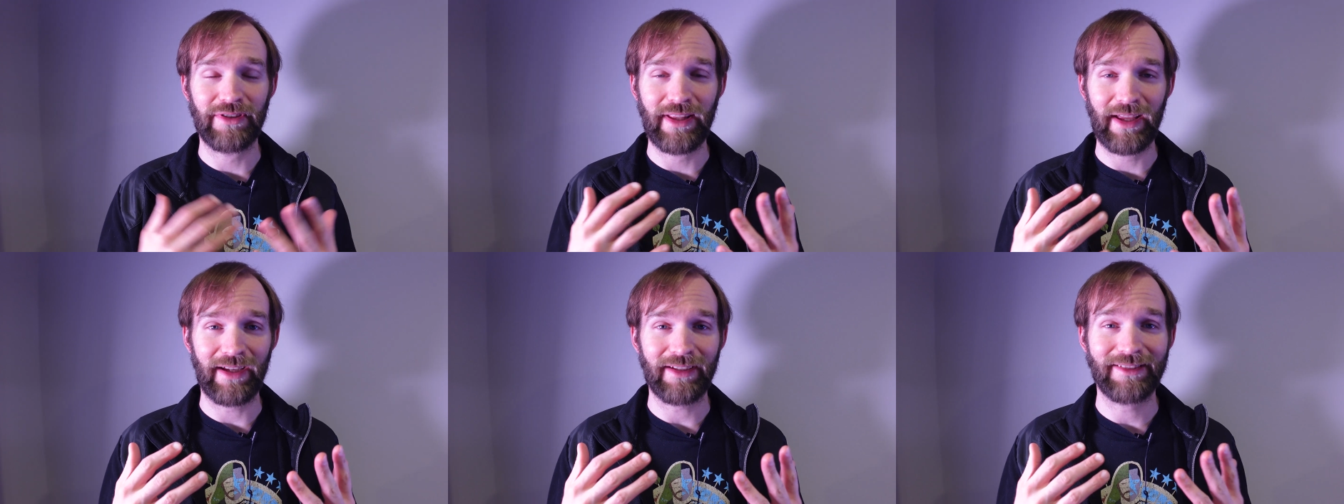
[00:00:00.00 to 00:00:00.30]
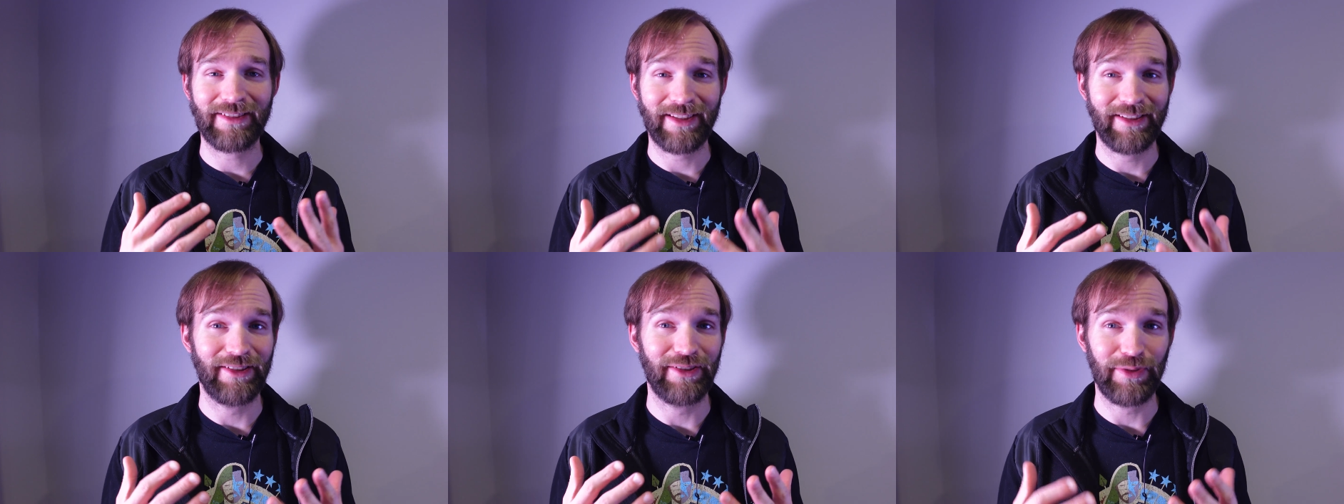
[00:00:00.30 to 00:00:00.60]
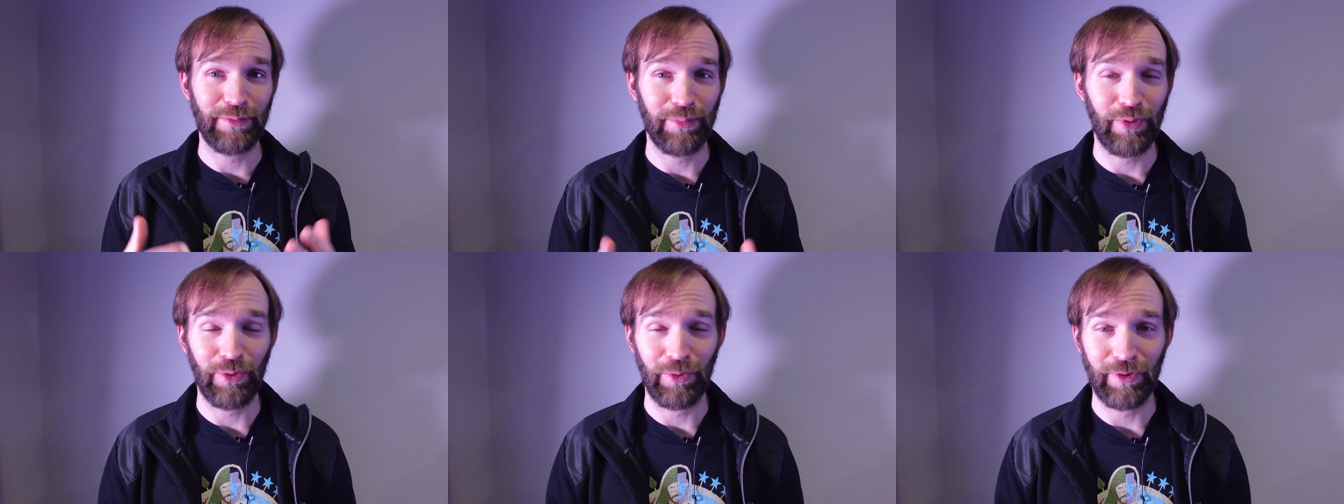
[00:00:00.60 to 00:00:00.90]
DeX can
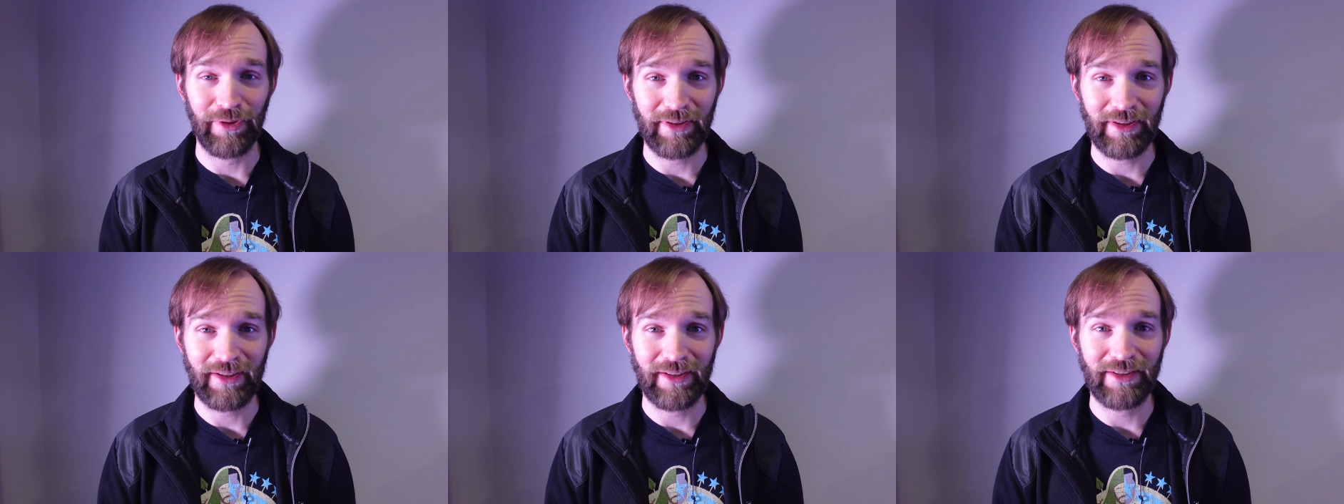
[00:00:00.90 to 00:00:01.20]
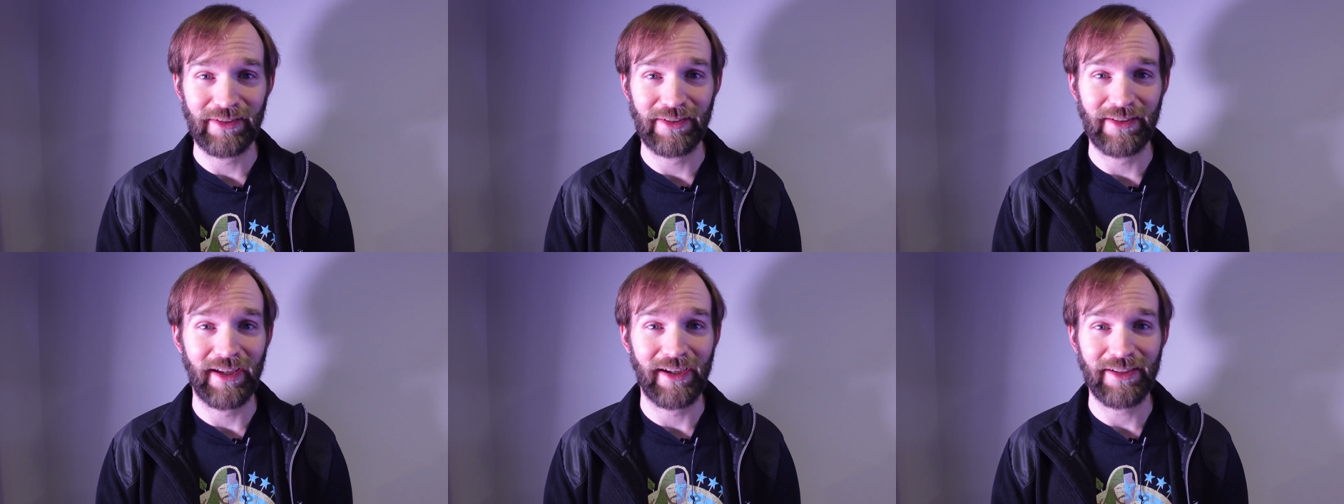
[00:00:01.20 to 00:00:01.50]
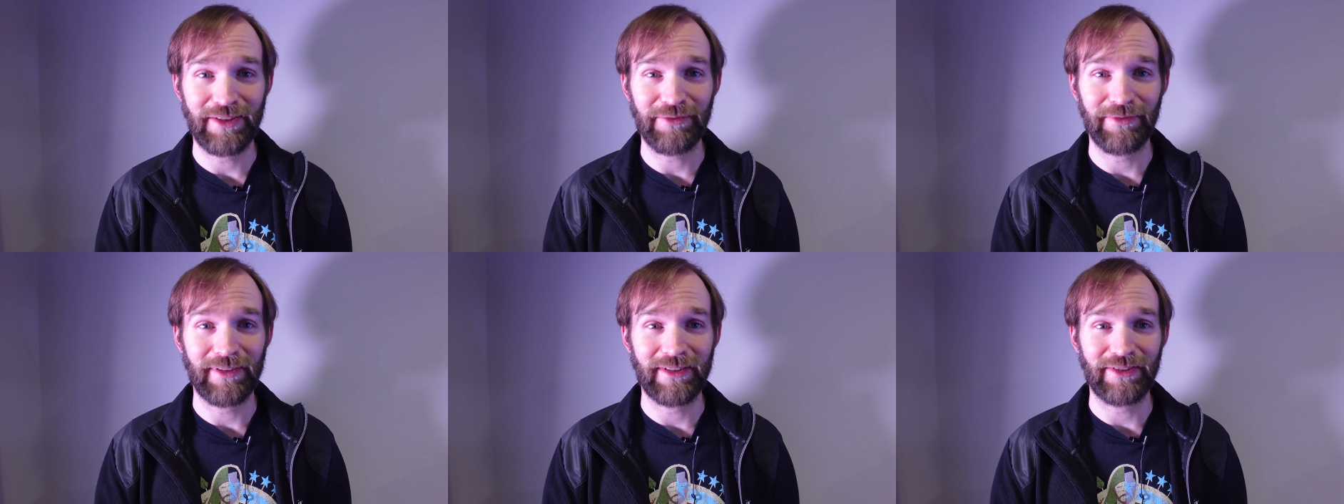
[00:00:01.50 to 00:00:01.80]
support these
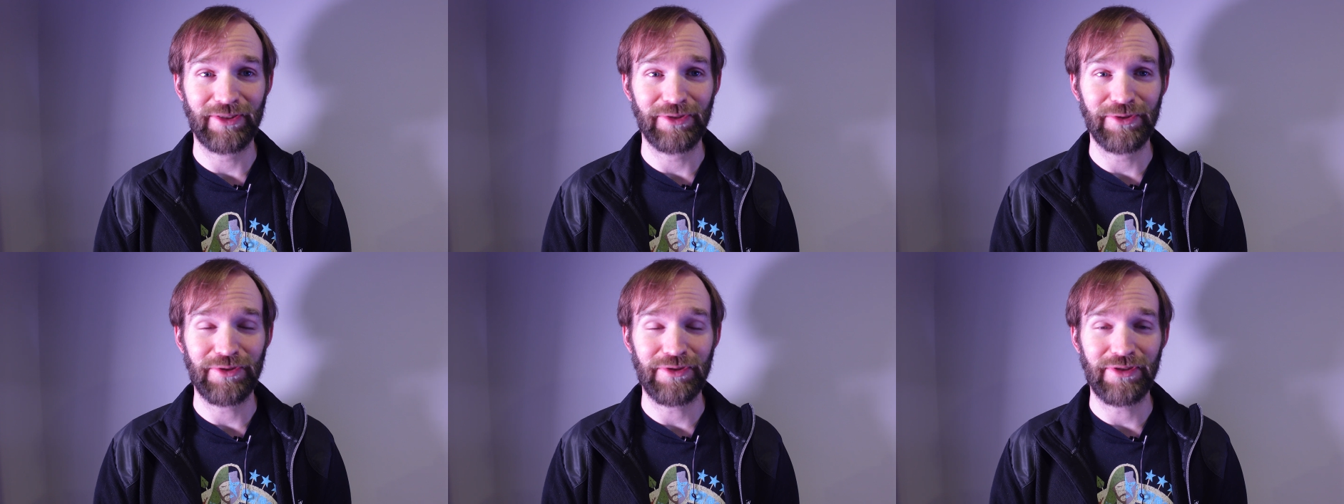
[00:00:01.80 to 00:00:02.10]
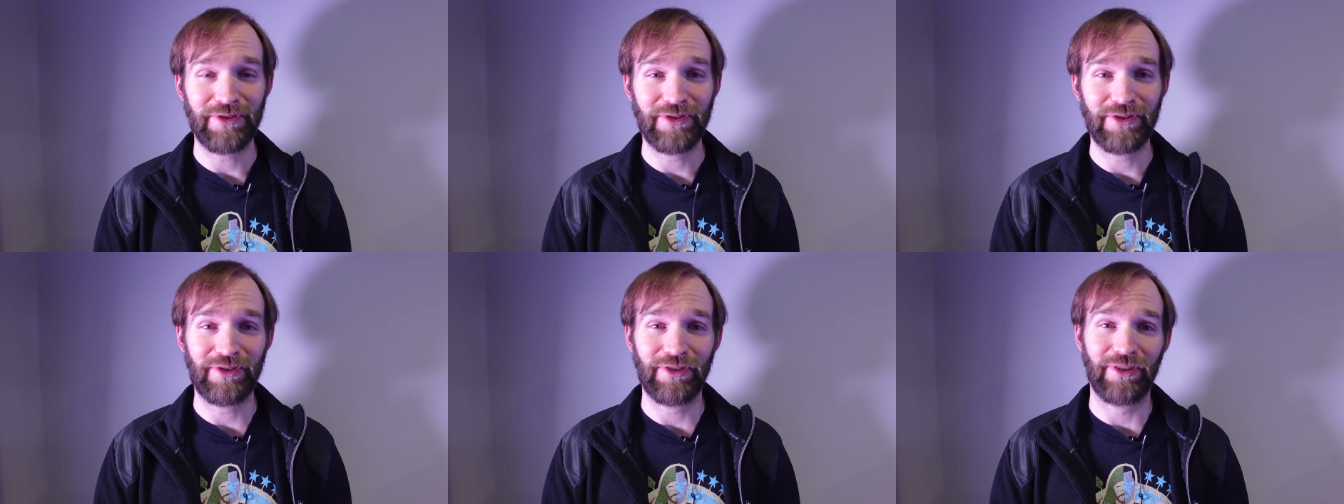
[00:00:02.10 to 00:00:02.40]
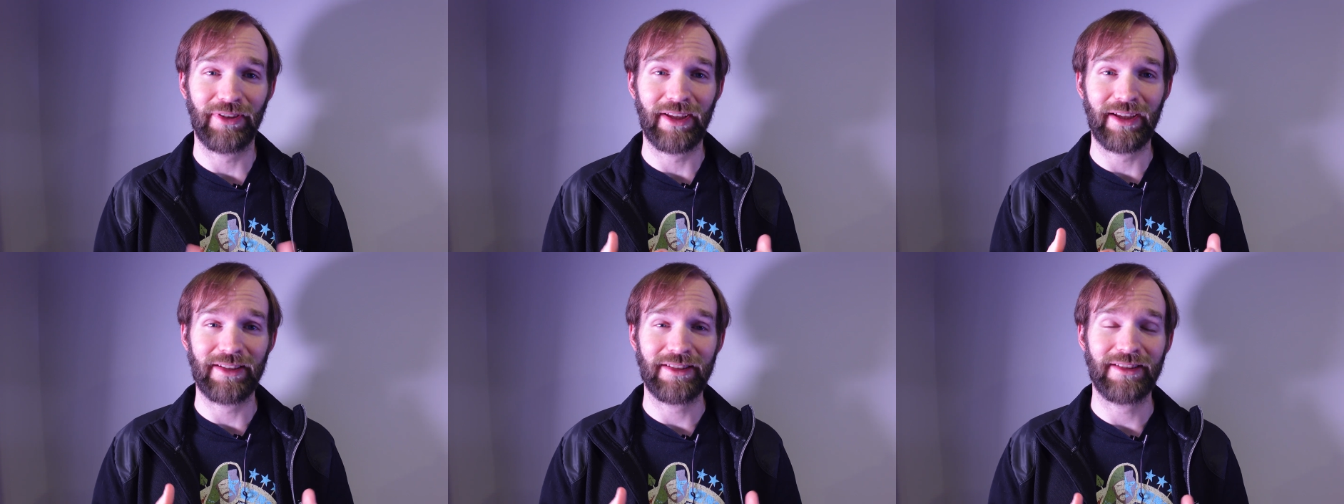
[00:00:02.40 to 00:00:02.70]
nice resolutions, so
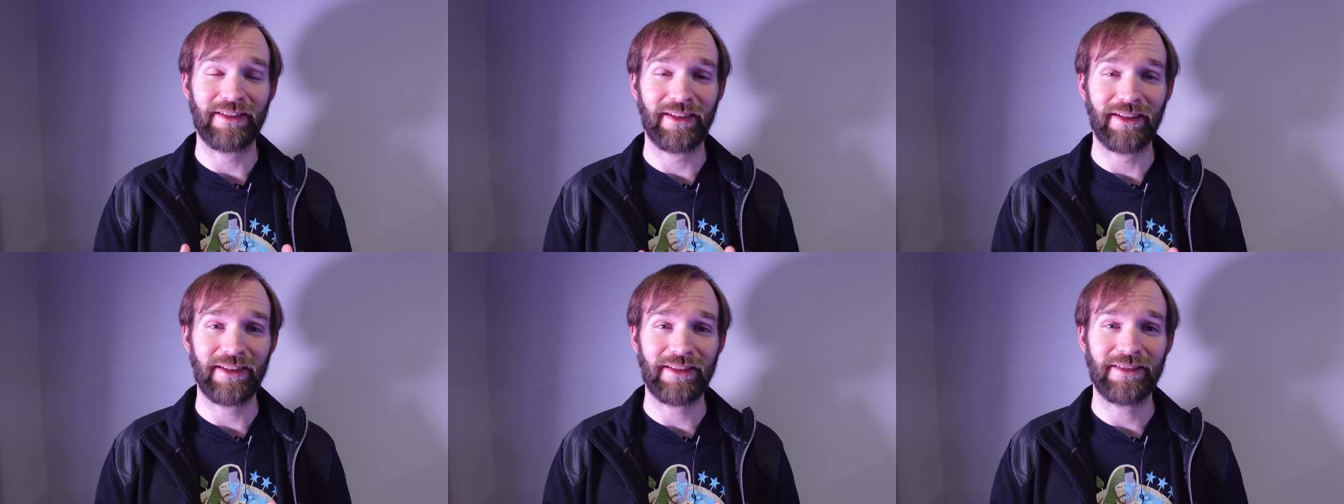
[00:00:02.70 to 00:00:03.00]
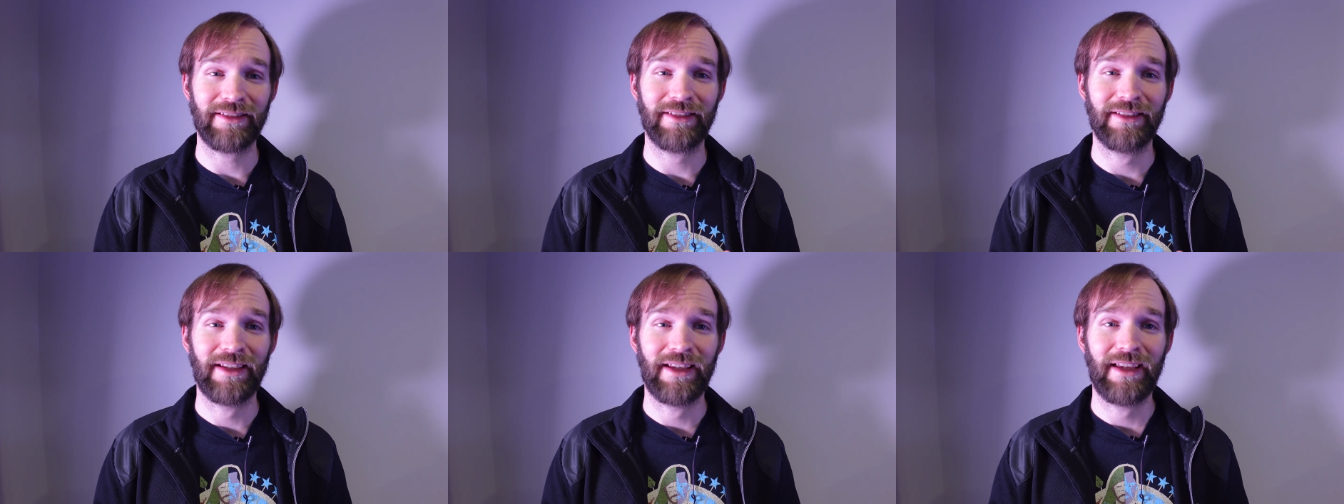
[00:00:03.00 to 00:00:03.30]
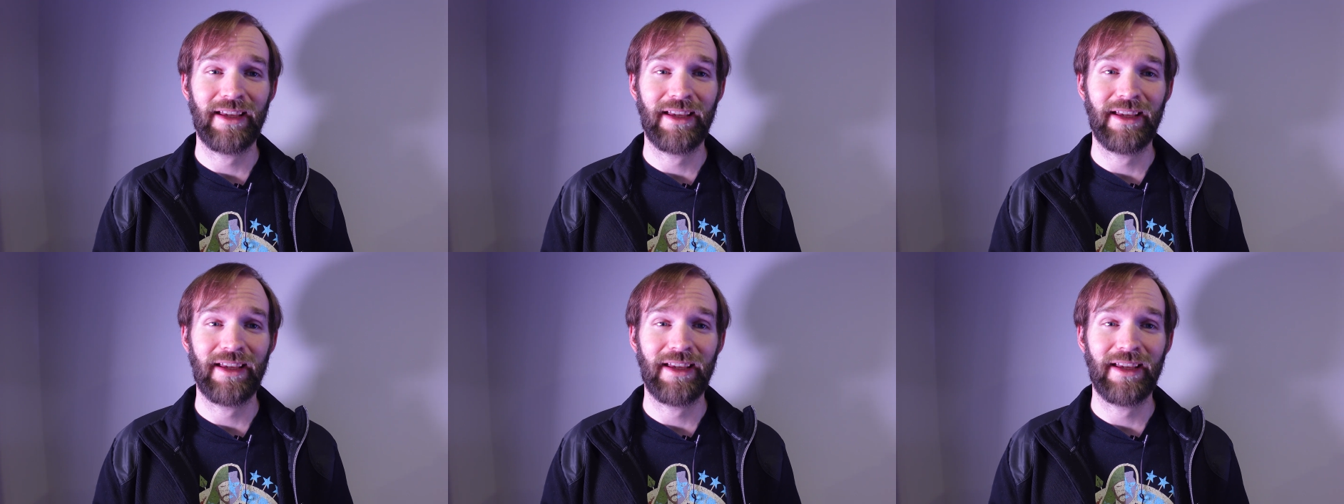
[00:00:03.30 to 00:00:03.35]
that's nice.